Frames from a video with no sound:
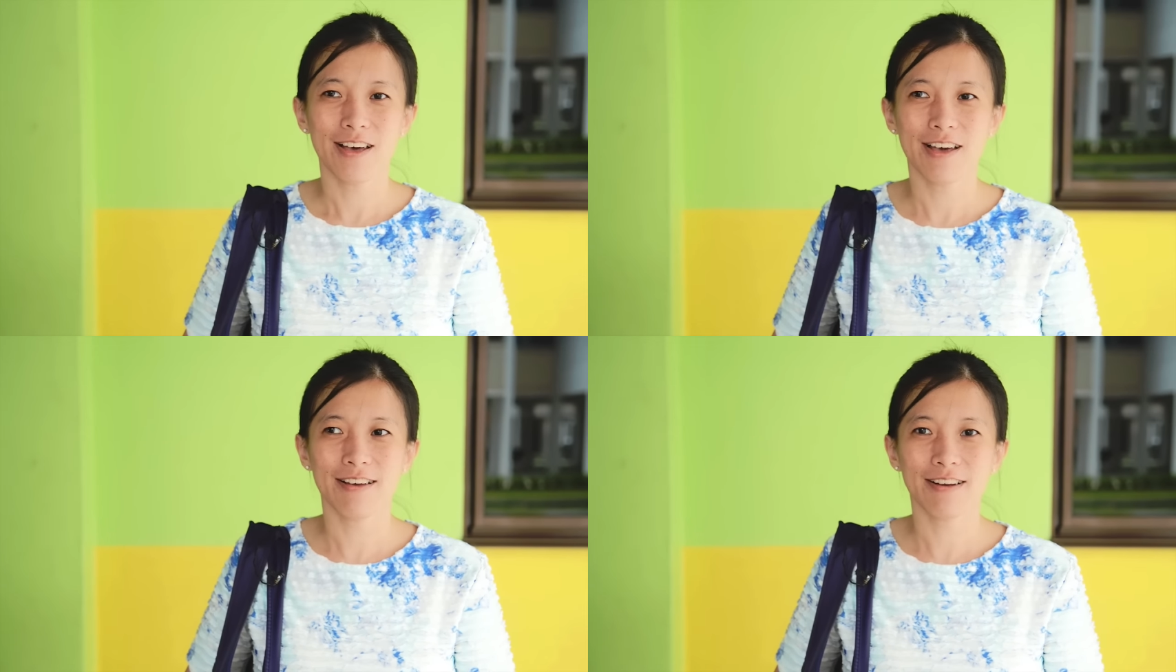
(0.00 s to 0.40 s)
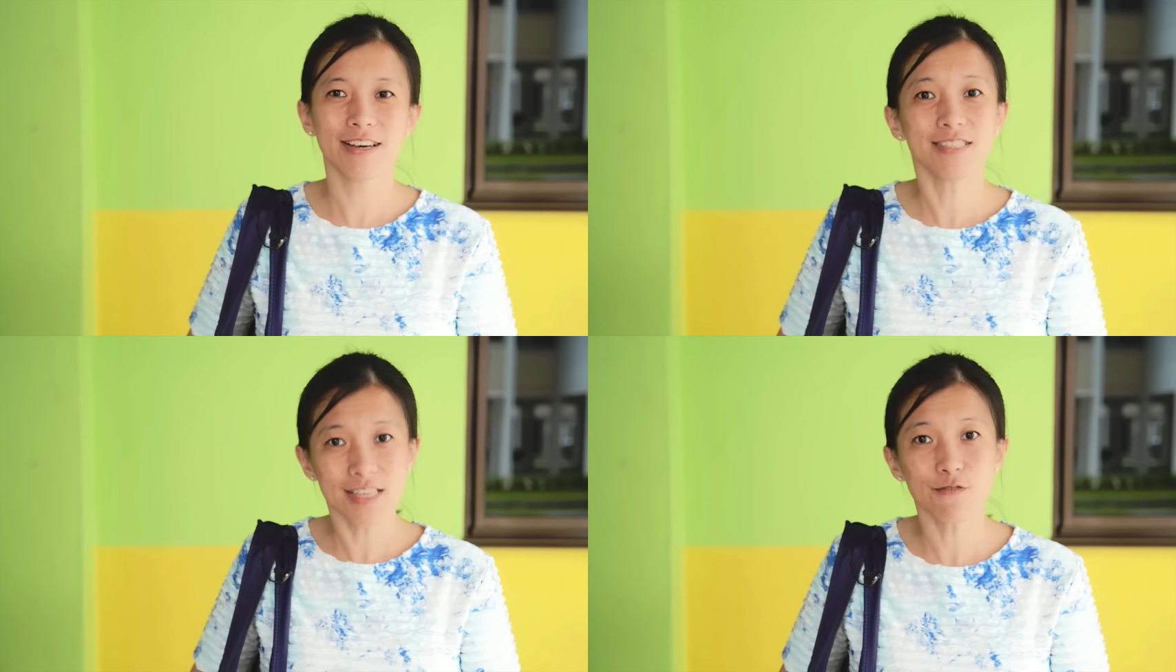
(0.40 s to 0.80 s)
and I
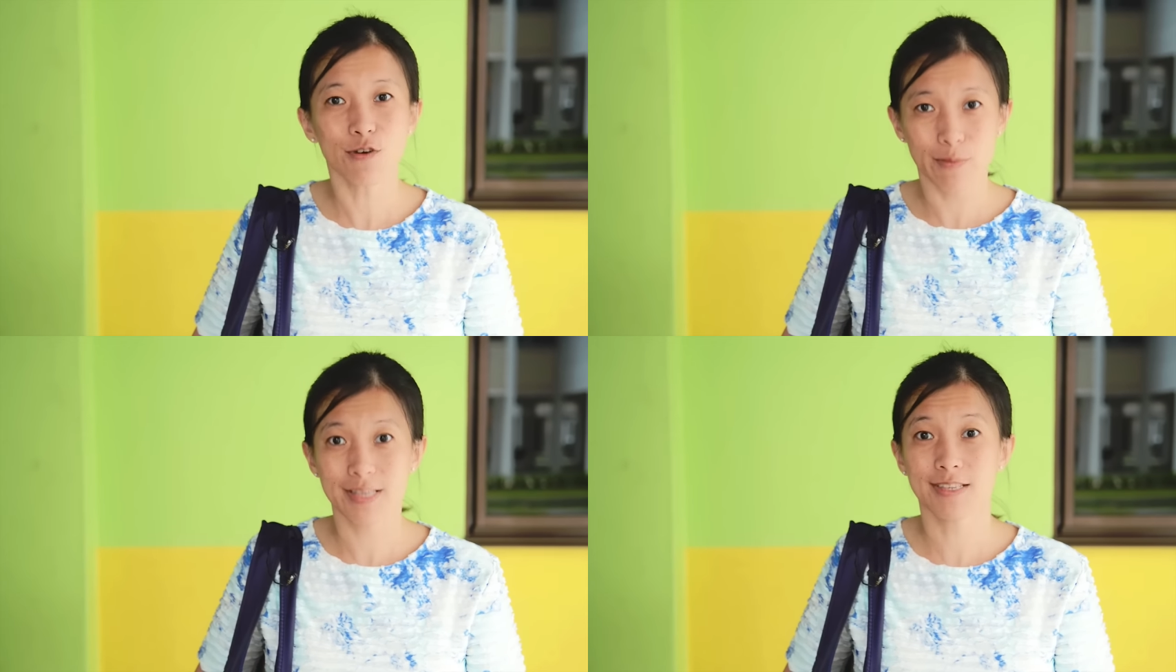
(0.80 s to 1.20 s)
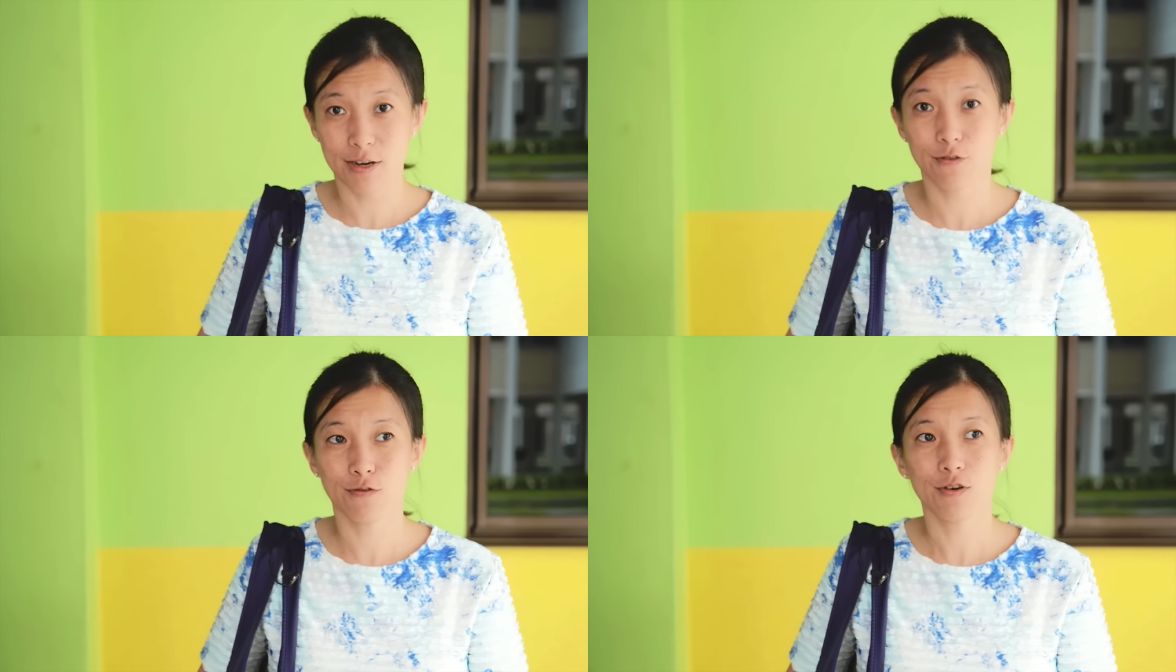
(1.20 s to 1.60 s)
see it for
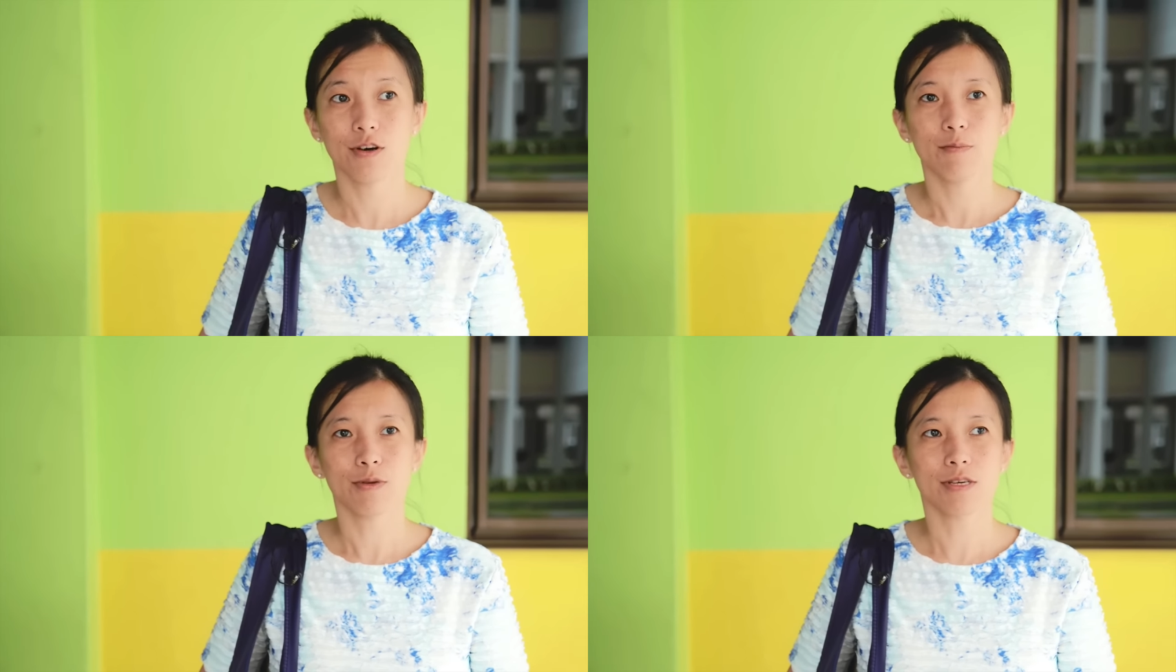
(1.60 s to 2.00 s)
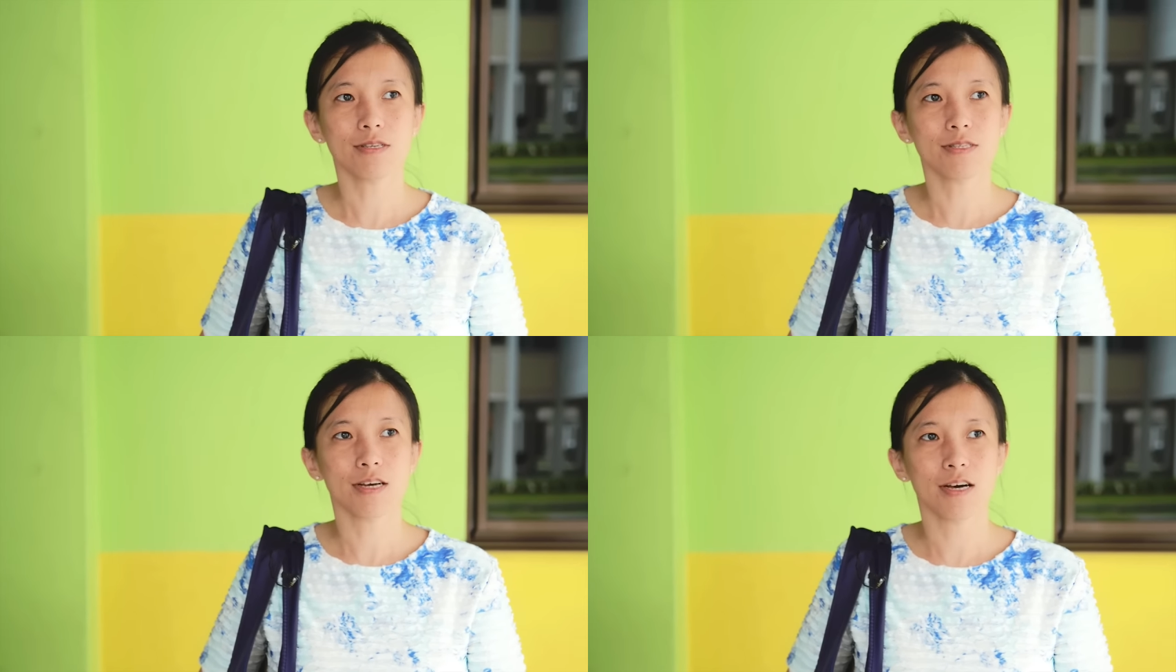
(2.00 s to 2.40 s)
myself
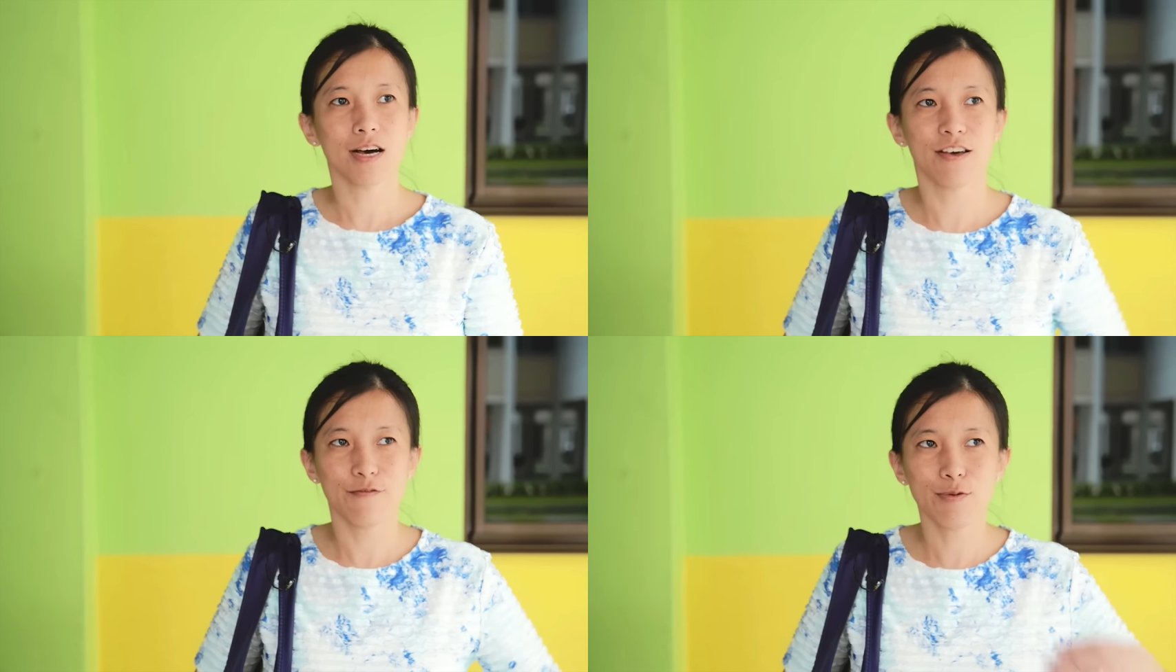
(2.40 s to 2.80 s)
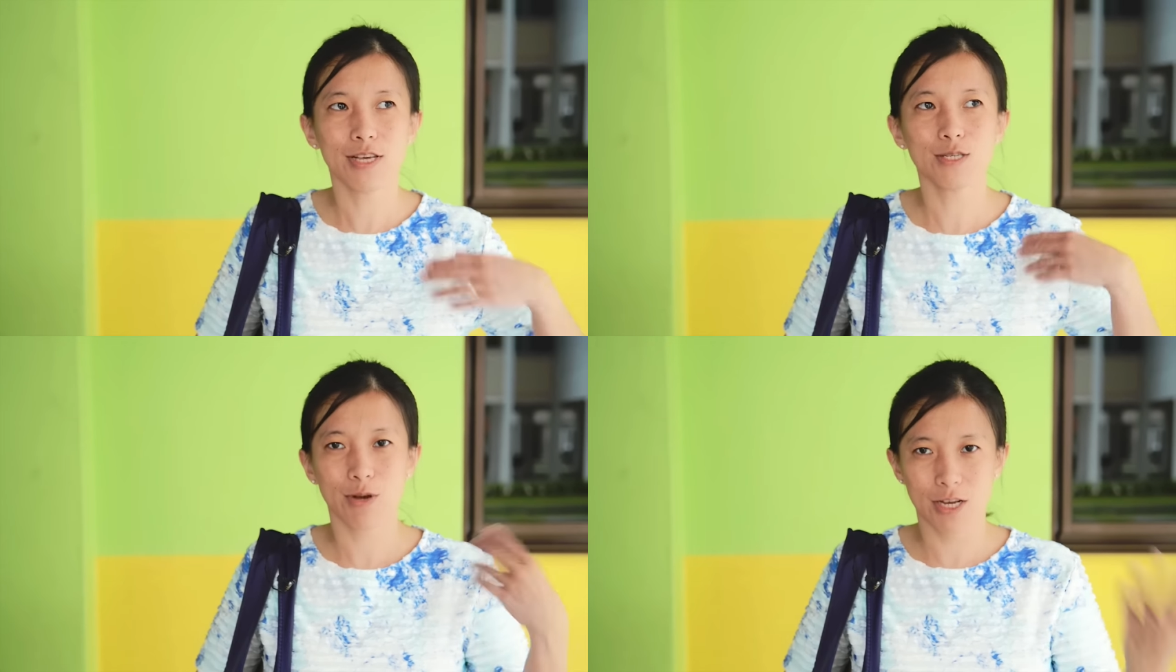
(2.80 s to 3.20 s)
because uh, I have
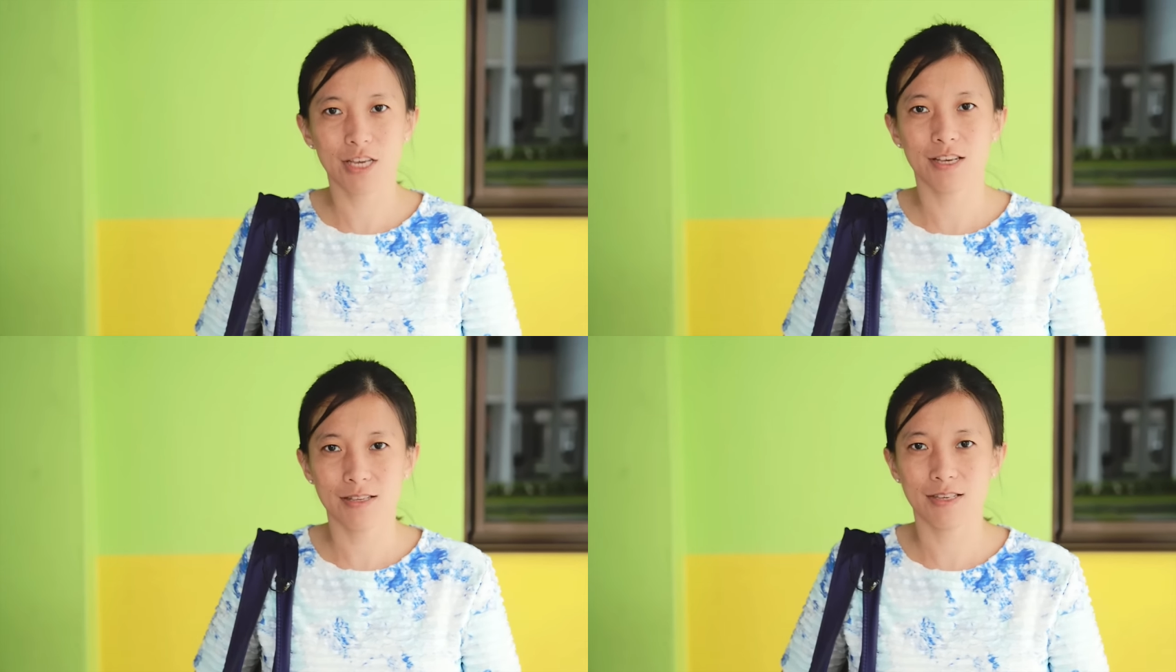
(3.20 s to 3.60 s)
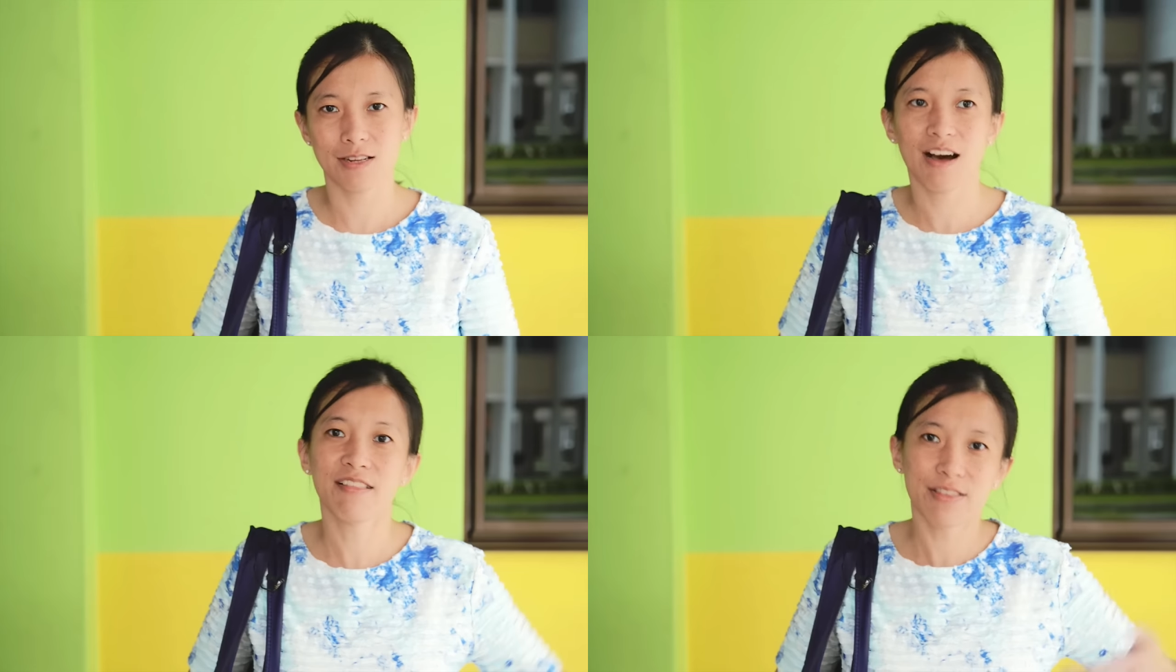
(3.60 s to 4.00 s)
placed my kids in
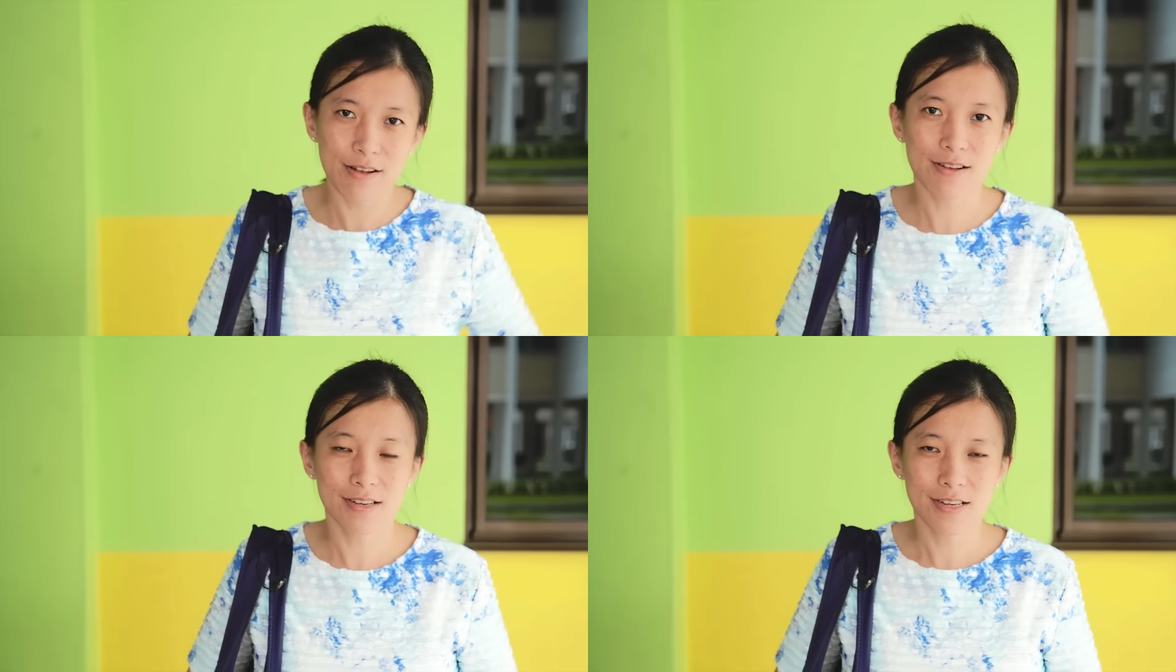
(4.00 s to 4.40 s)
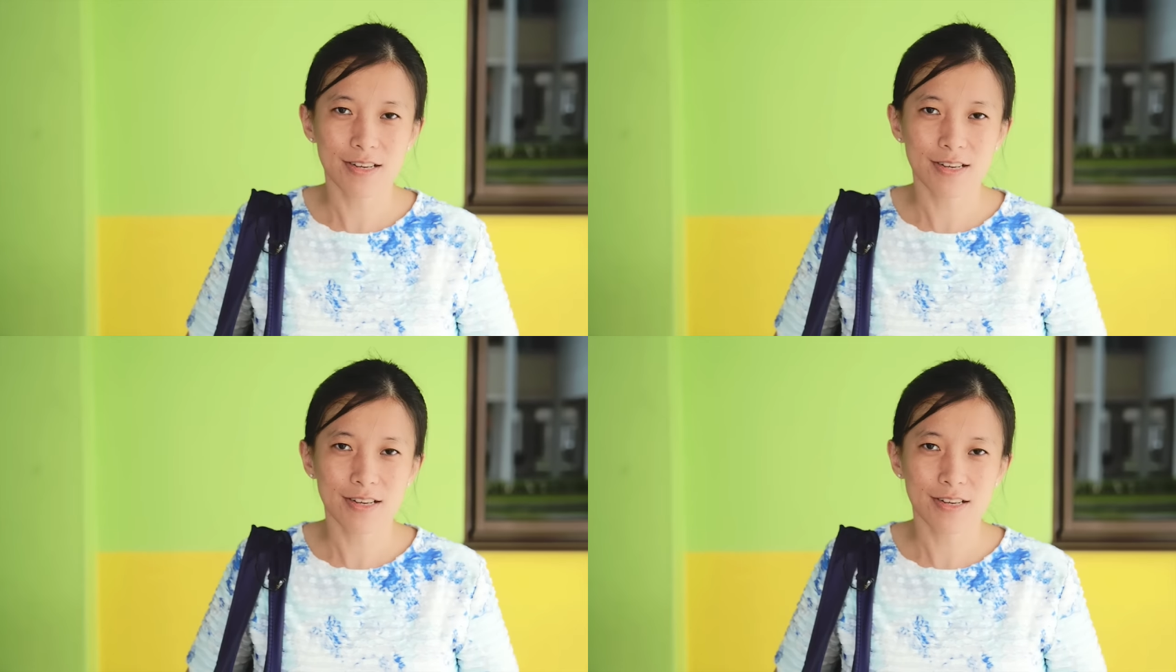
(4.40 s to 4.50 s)
other